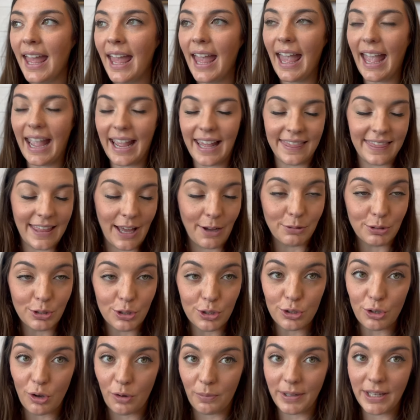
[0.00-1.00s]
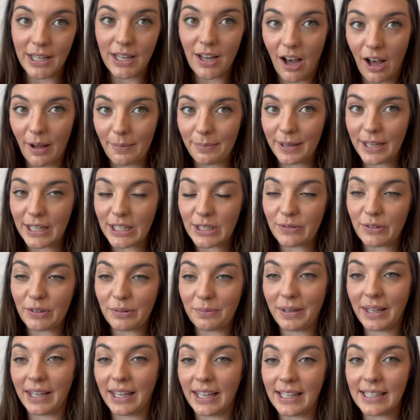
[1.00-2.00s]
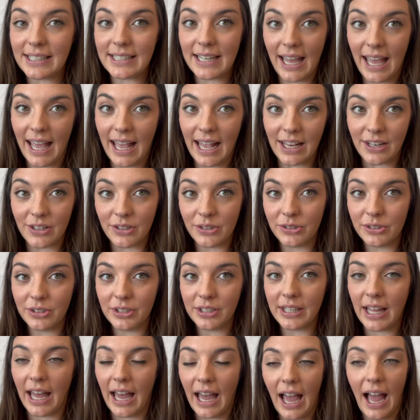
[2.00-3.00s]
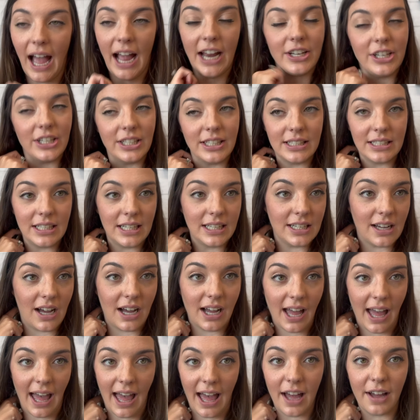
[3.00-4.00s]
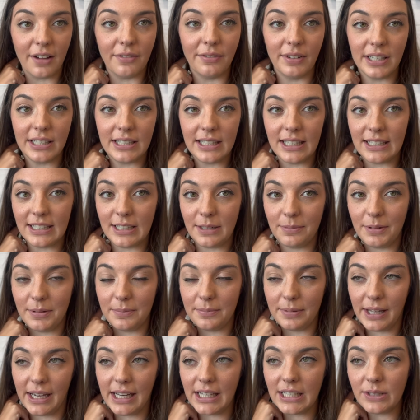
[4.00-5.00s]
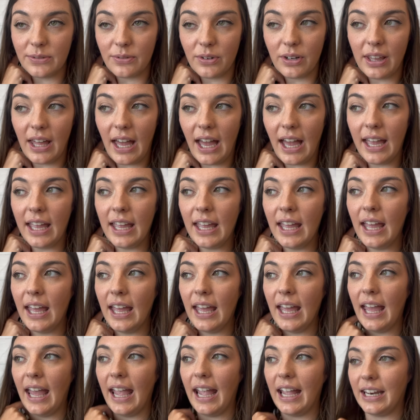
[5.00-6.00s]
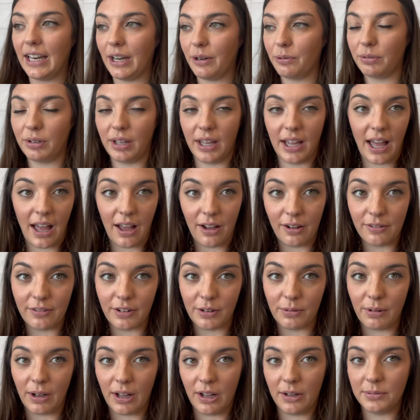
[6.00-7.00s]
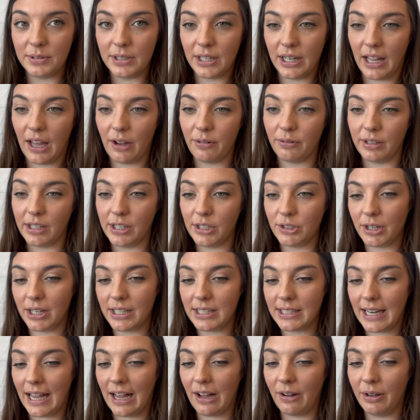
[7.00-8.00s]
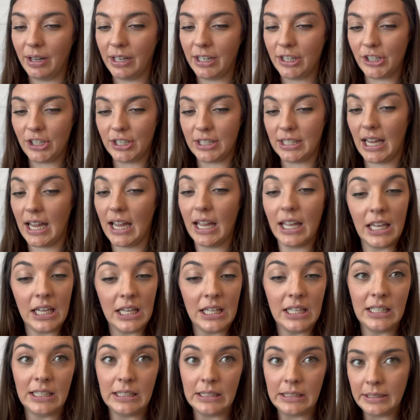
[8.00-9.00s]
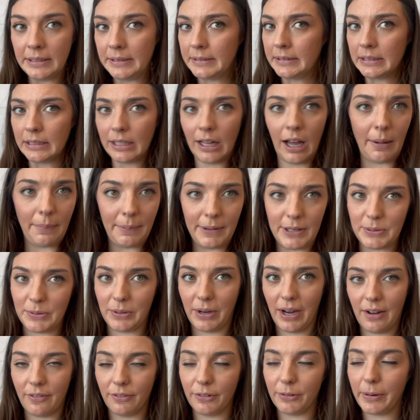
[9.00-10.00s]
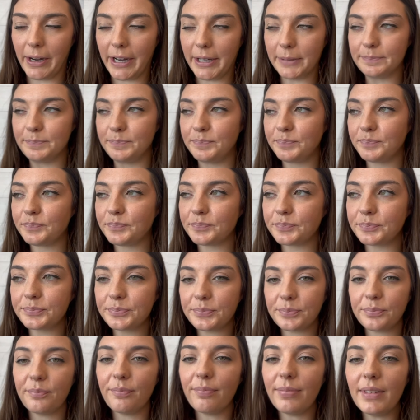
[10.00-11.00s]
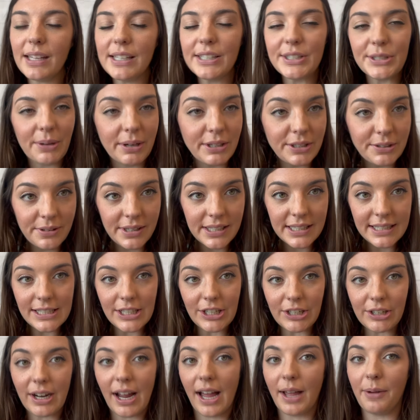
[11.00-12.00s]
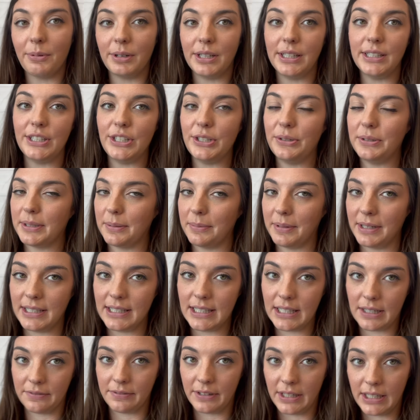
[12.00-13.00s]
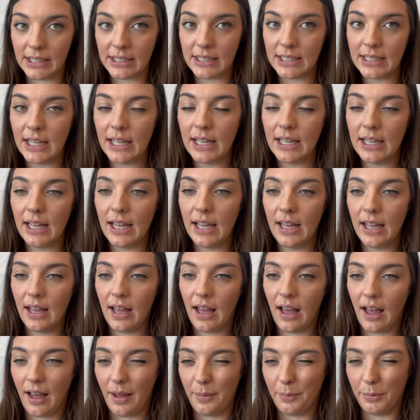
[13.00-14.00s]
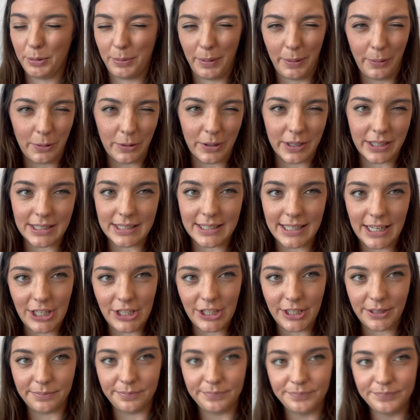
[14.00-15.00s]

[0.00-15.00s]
and that was so many copies for me to handle that I just did not have a system in place for that, and I really got overwhelmed and I got really stressed out, and just like copies were everywhere. So I knew this year I wanted to do something different with my organization.